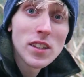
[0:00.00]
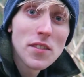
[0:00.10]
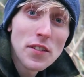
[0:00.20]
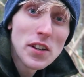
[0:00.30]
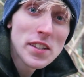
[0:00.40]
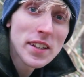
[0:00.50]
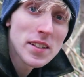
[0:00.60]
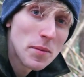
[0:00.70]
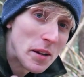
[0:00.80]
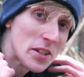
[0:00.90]
So the first thing
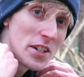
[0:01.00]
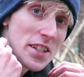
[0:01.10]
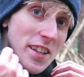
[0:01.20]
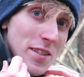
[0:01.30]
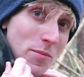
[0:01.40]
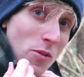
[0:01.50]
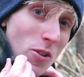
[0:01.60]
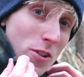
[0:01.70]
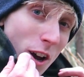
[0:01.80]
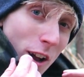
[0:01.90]
to mention is this
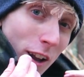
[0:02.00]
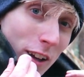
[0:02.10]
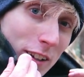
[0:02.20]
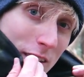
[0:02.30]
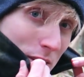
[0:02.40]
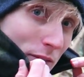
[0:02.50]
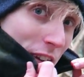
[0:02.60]
broad collar. It's